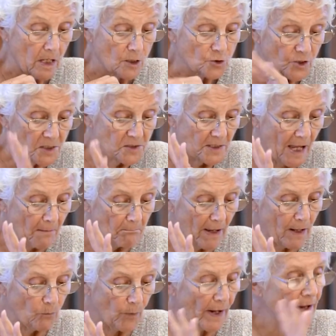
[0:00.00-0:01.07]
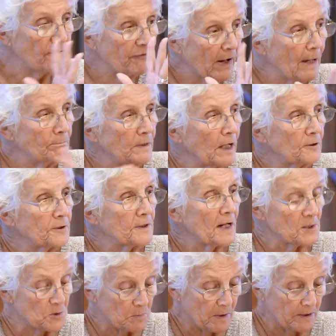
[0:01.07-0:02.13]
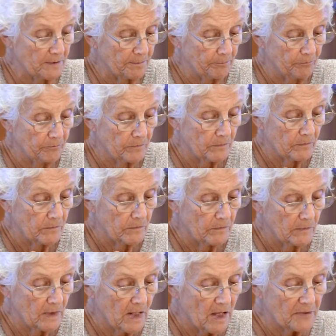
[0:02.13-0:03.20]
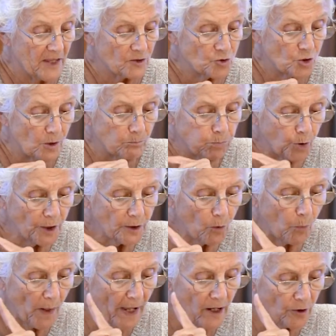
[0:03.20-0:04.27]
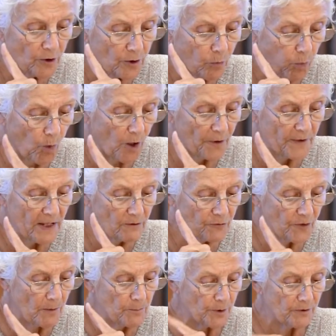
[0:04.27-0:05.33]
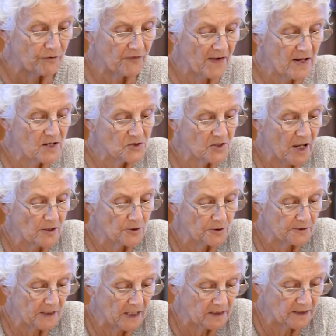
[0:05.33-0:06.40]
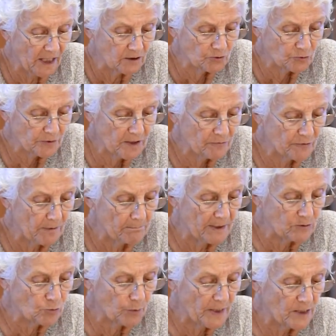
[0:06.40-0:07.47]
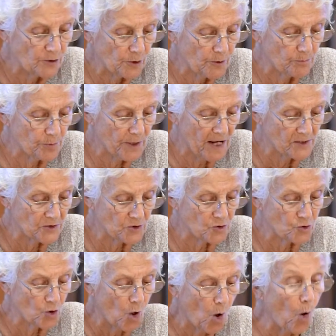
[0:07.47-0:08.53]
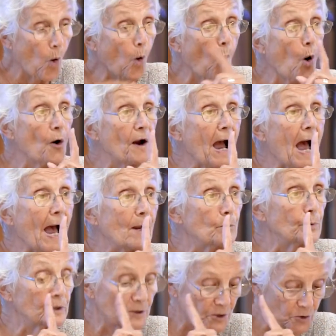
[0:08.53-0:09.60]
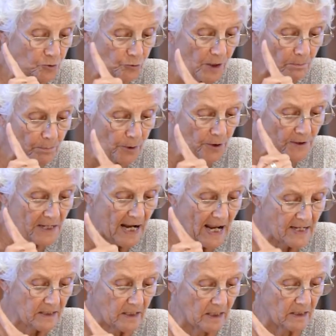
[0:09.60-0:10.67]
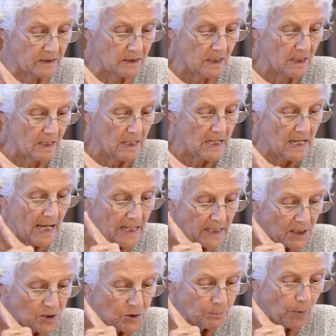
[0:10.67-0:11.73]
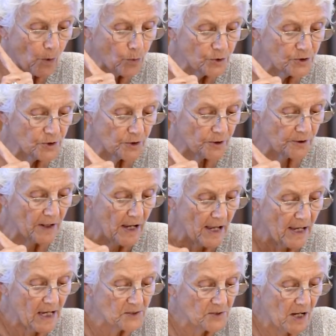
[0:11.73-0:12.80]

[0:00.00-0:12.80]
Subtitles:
She's not my wife, I'm not her husband. That she put away her whoring from her face and her adultery from between her breasts, or I will strip her naked and expose her as